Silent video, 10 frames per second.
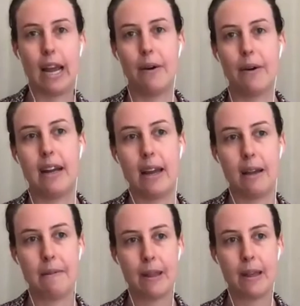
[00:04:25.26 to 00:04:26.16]
can
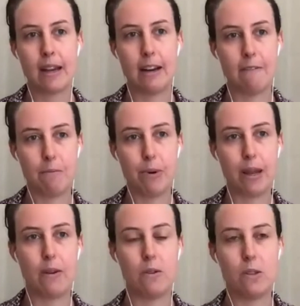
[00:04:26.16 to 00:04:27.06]
I kind of
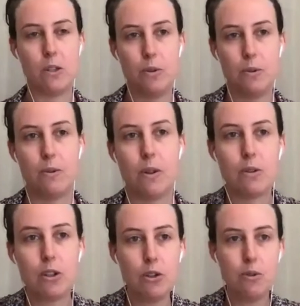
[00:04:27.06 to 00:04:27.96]
bring those
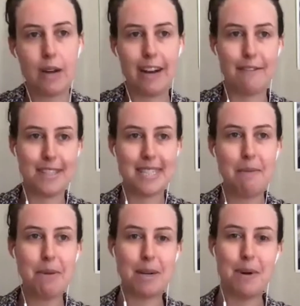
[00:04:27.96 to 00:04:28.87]
two kind of
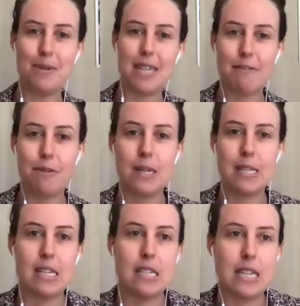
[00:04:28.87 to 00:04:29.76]
somewhat opposing
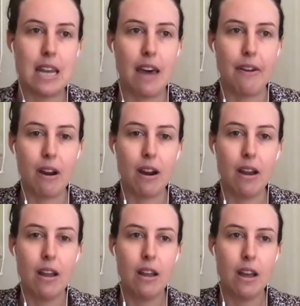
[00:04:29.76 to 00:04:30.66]
forces together
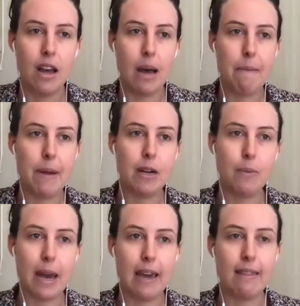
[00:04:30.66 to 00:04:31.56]
in a
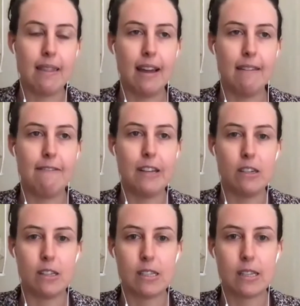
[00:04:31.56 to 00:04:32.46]
way that
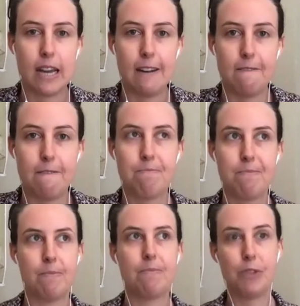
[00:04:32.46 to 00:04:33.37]
feels kind of
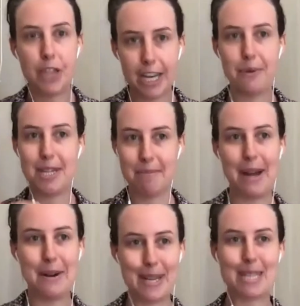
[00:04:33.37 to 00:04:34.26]
genuine to
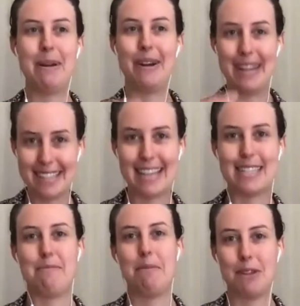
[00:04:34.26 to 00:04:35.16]
my own experience as
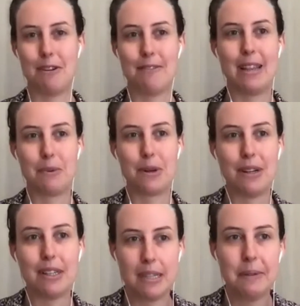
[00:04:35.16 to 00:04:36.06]
I'm observing the world?